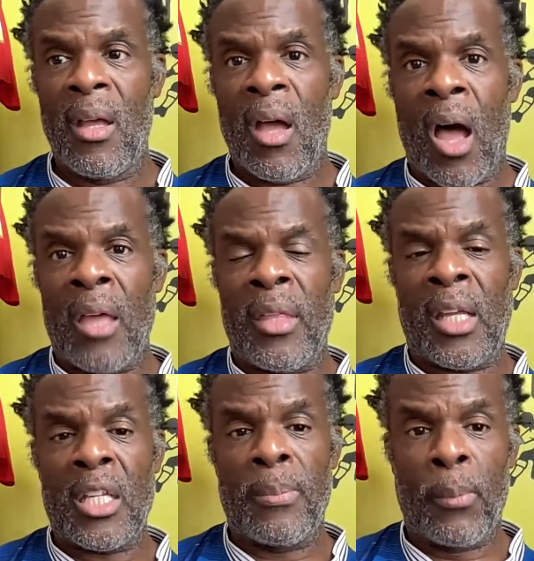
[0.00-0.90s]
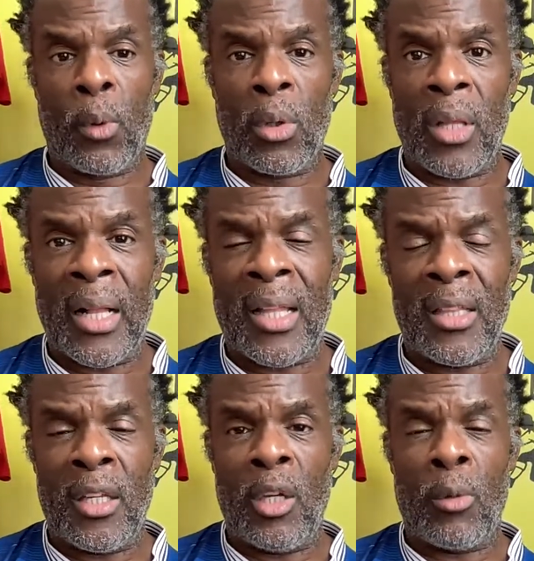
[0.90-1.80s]
I think it's more likely
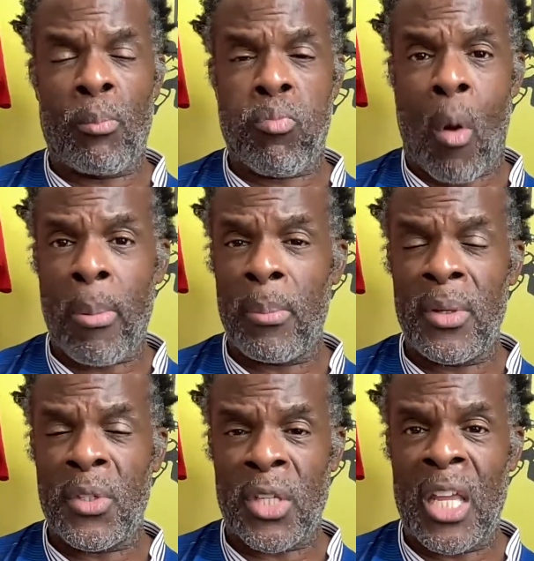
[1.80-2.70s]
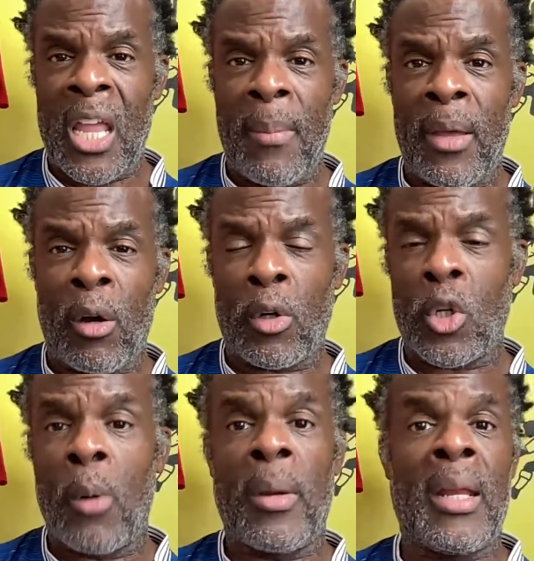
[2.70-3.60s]
that you probably see him in
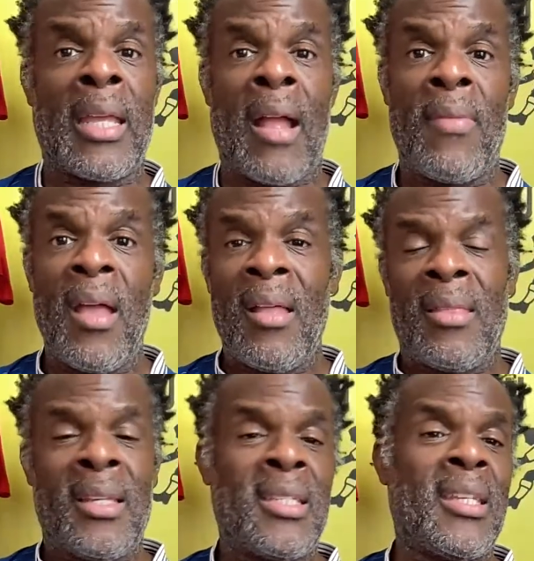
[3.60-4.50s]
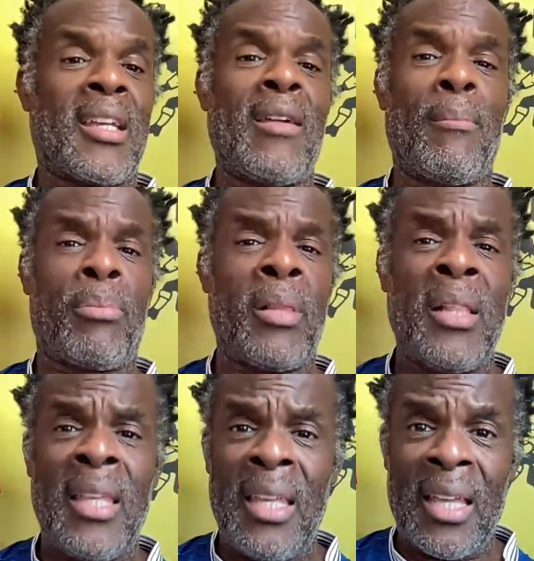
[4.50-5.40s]
October. And again, this is a
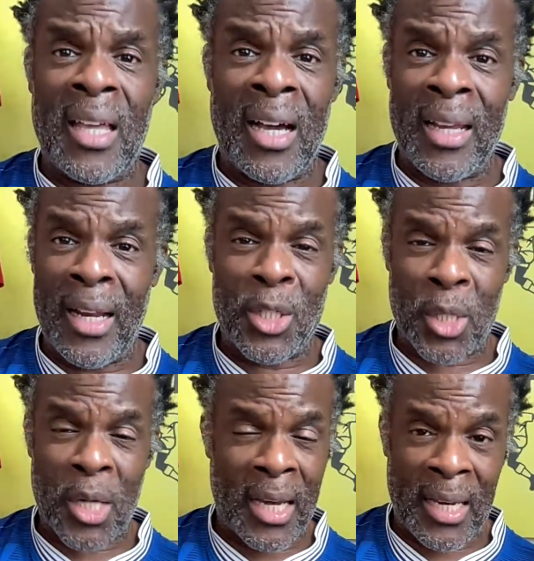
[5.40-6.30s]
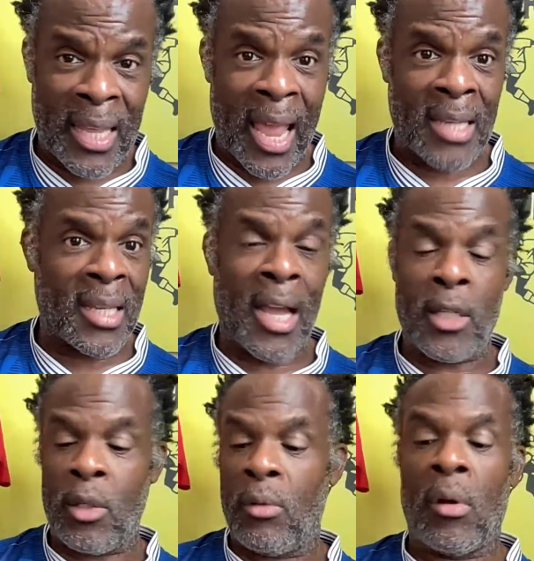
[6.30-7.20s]
completely uneducated guess. I
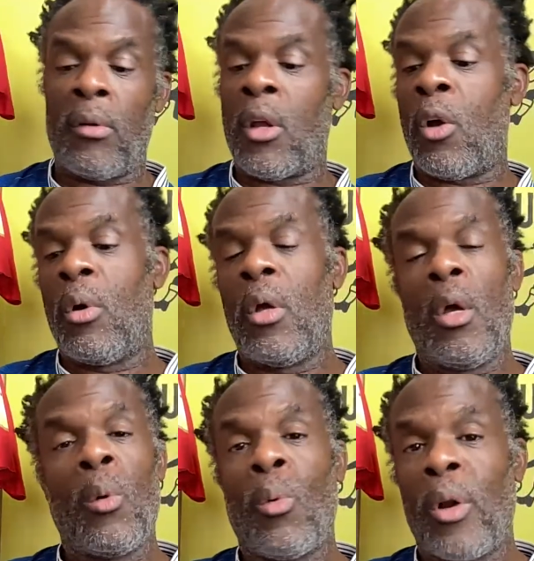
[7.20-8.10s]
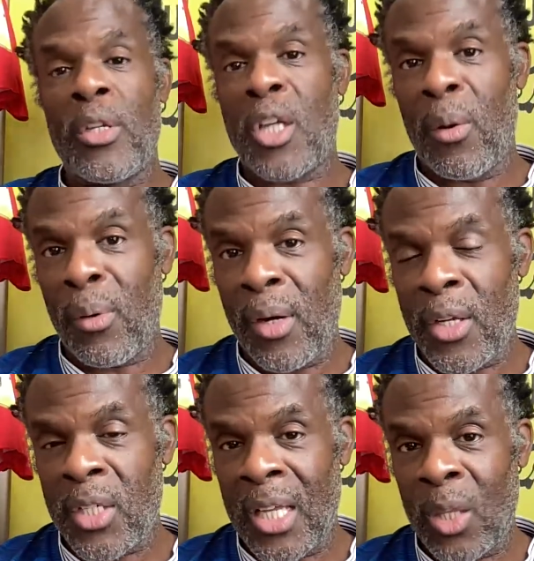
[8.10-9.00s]
do not know what is going on
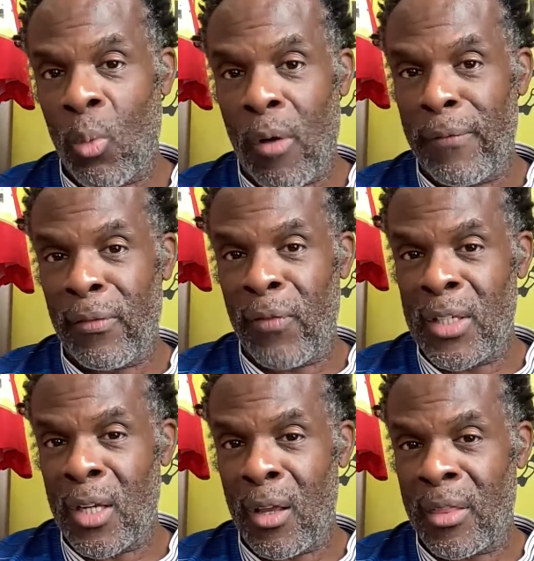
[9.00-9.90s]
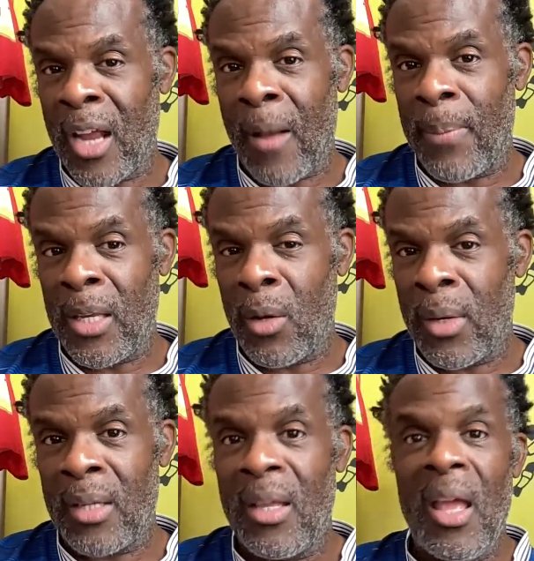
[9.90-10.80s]
inside the Watford physiotherapy
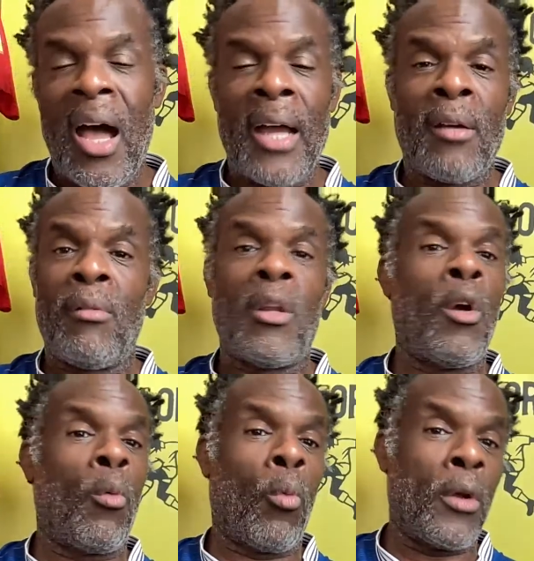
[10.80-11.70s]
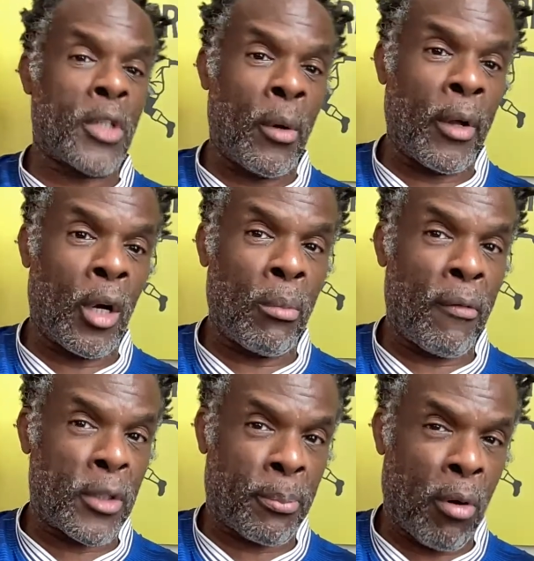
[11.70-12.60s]
unit. I don't know what's going on with
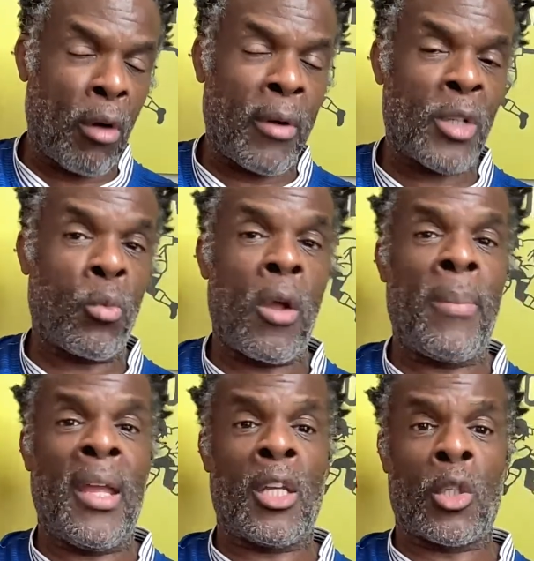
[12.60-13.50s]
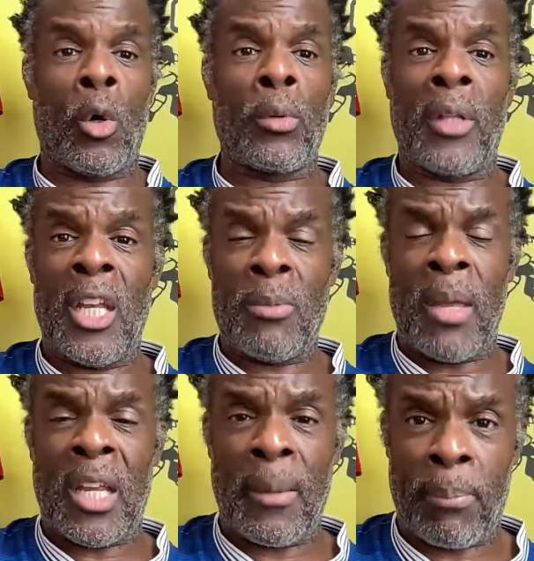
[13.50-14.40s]
his progress. We're being told that he's
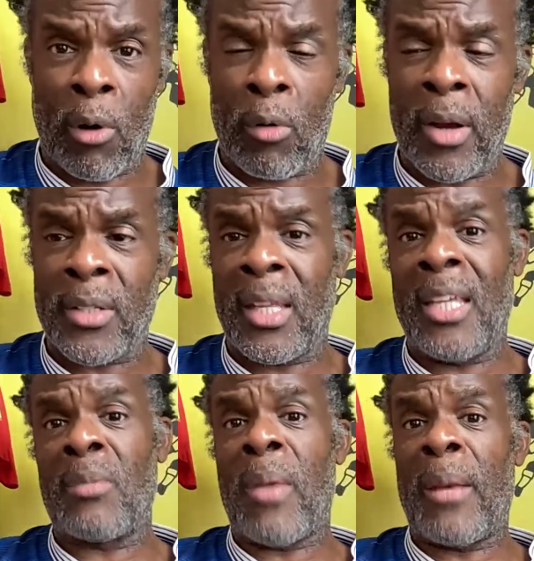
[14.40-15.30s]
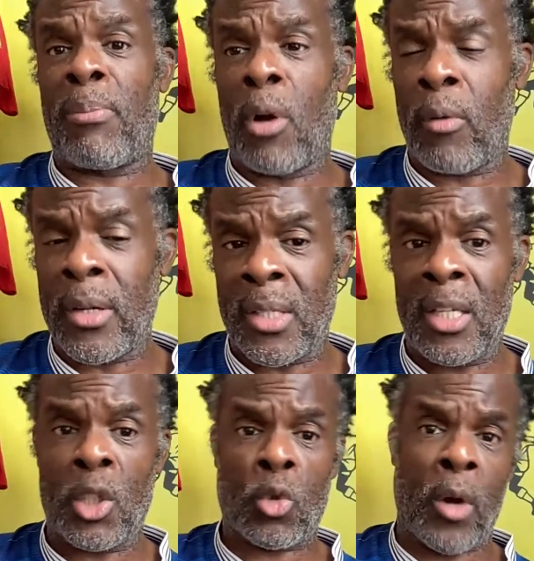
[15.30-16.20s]
making progress, that he's made progress, and
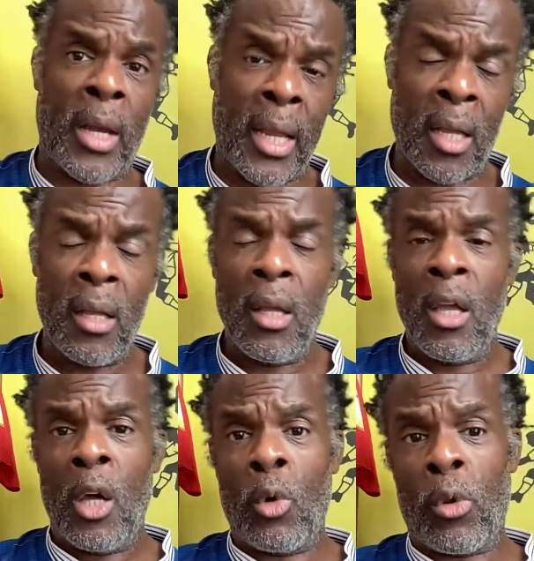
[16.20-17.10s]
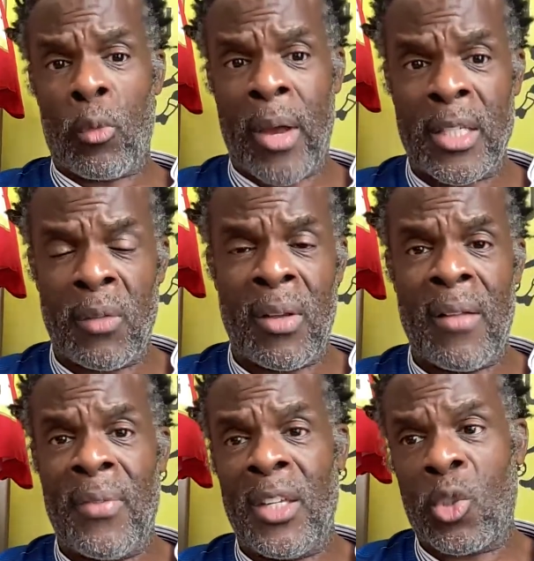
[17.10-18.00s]
he's training and all the rest of it.
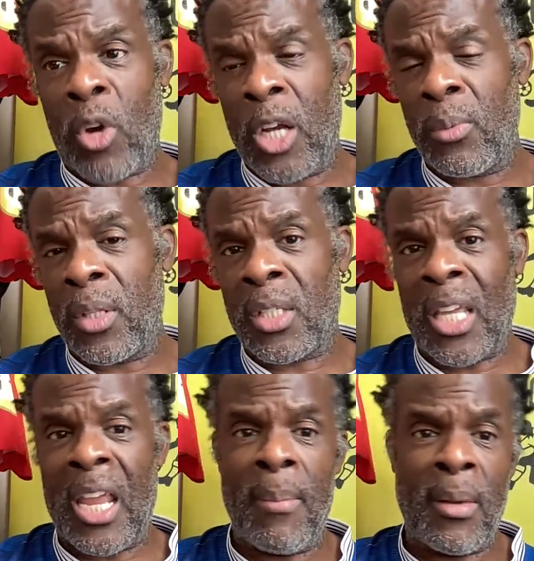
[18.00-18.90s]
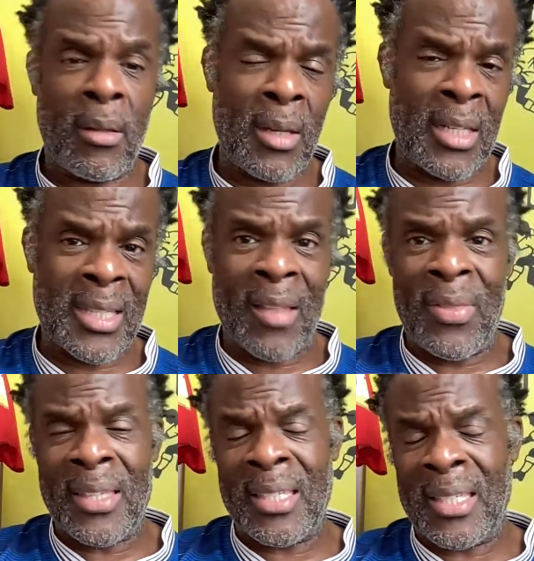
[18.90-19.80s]
And he's trained with the team and he's done
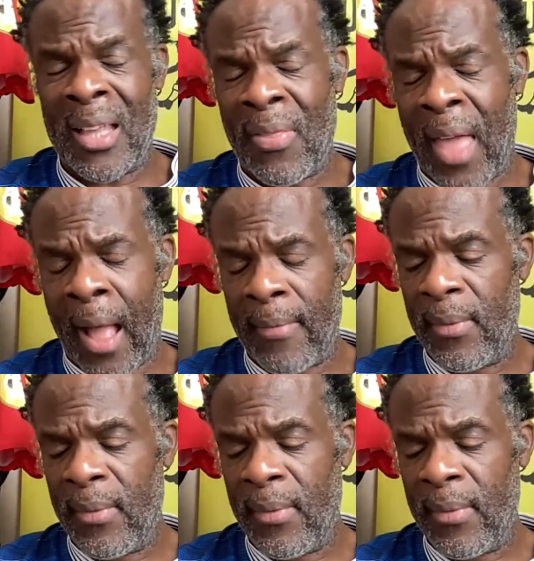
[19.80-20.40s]
this, he's done that.